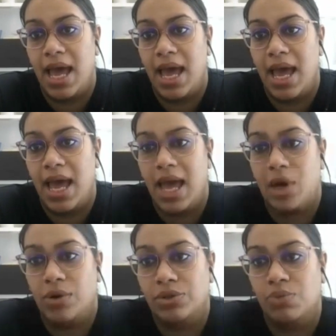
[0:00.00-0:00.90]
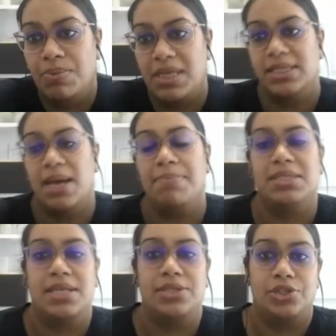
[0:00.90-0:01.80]
and there would also be some
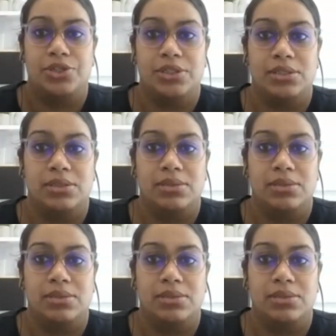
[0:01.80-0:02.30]
sensors.